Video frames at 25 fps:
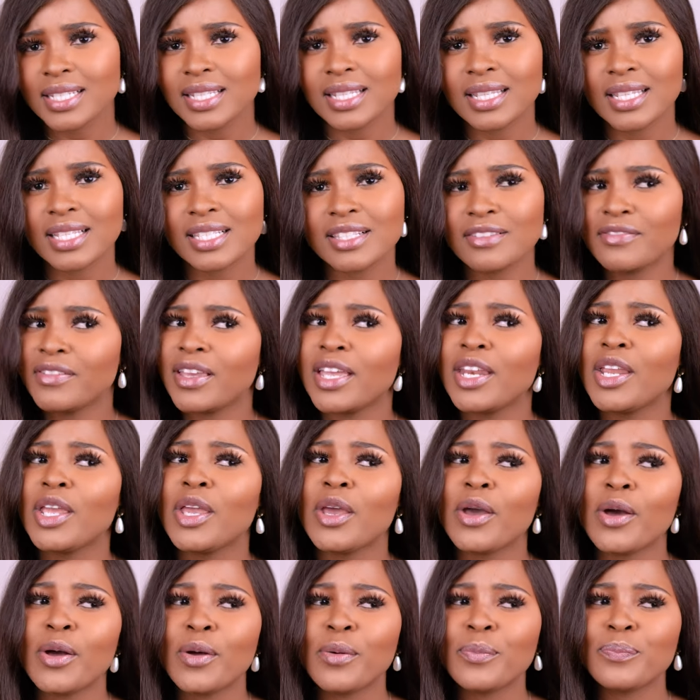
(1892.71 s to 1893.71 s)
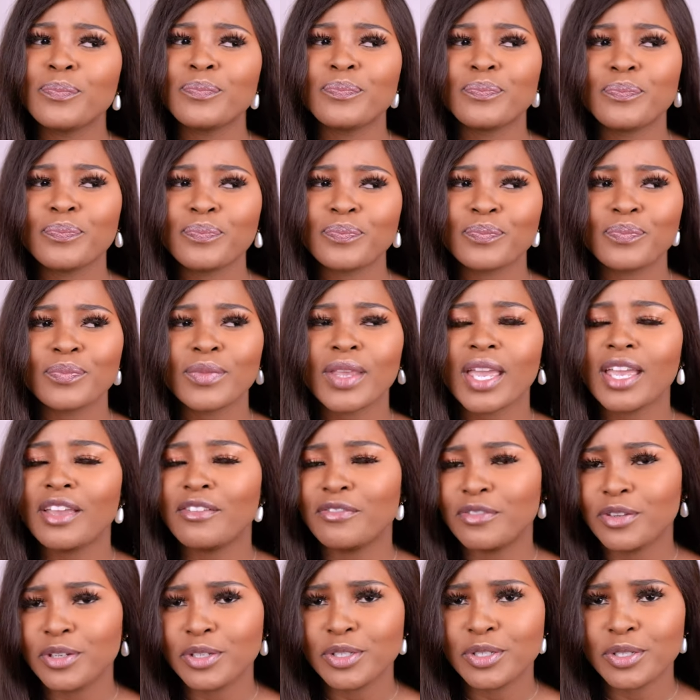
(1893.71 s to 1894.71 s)
in this video?
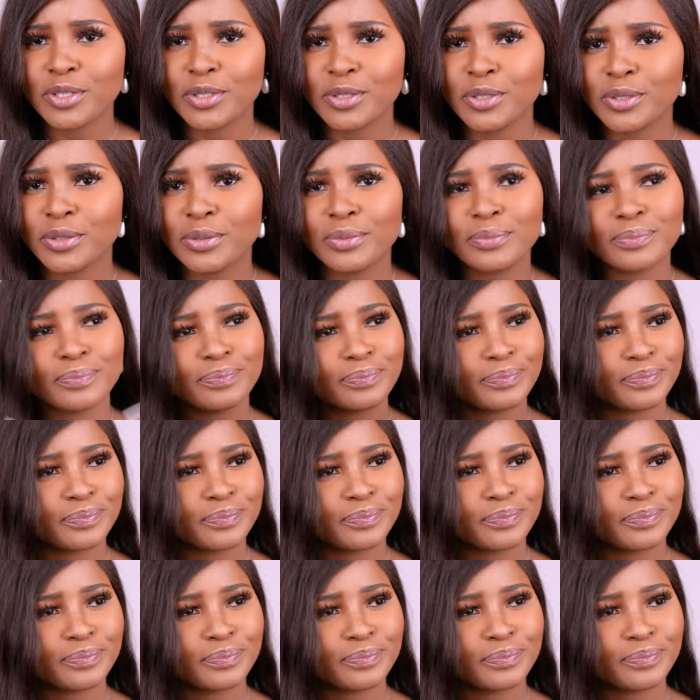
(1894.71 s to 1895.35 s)
If you do,